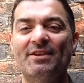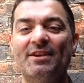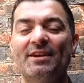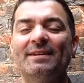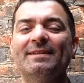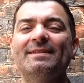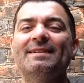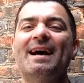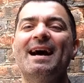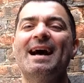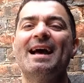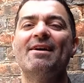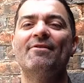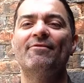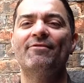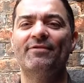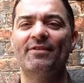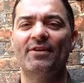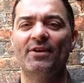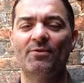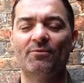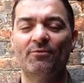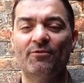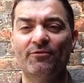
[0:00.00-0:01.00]
the entire
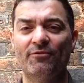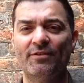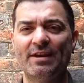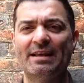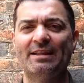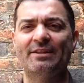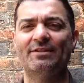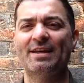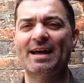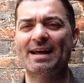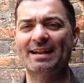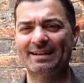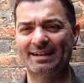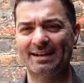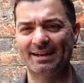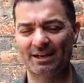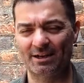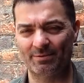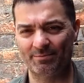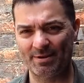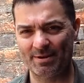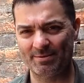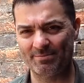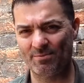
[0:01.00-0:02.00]
film feel that
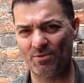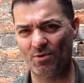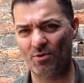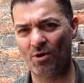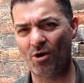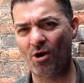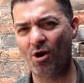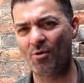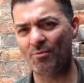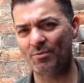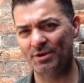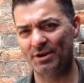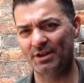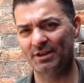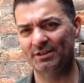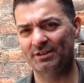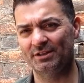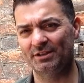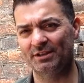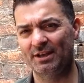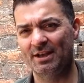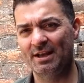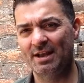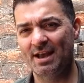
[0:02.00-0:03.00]
little bit more
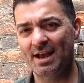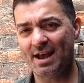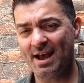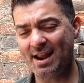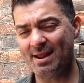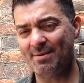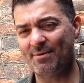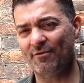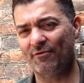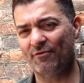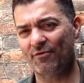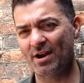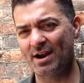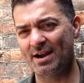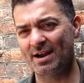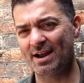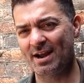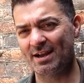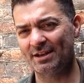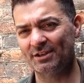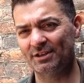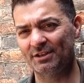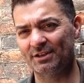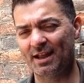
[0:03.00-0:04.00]
ominous. And I'm afraid
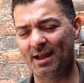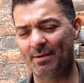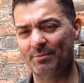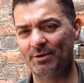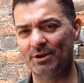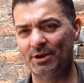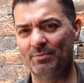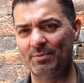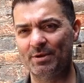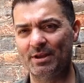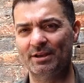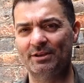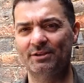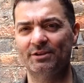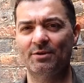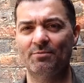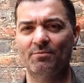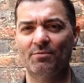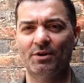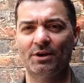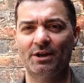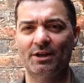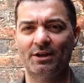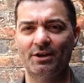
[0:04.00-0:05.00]
I just happen to be
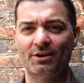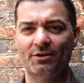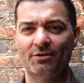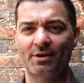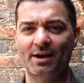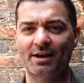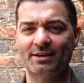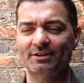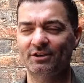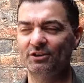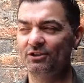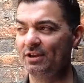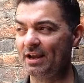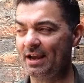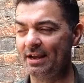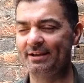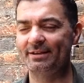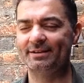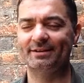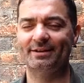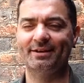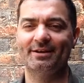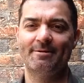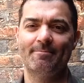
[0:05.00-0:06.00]
somebody who has a
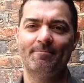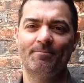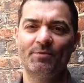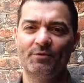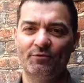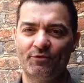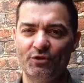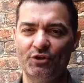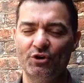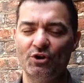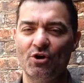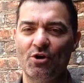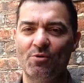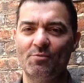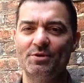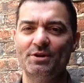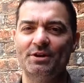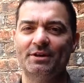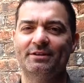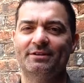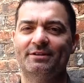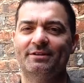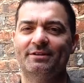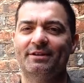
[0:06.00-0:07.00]
taste for the
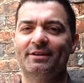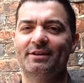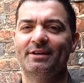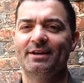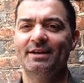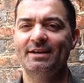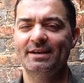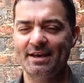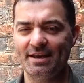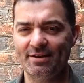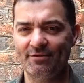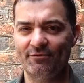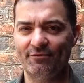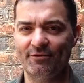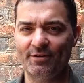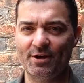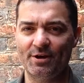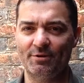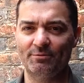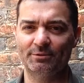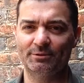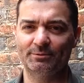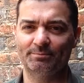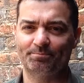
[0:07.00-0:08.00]
ominous in
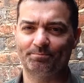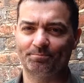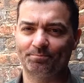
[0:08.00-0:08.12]
films.